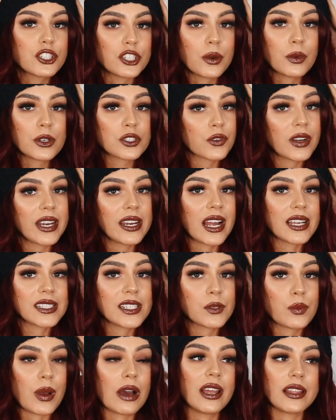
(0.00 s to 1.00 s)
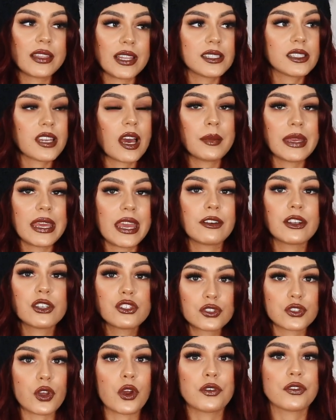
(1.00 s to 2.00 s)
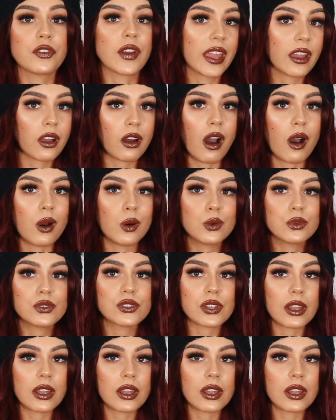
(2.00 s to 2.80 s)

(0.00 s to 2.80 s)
Do you know what's really nice as well? Like this time of year, it's so freaking cold.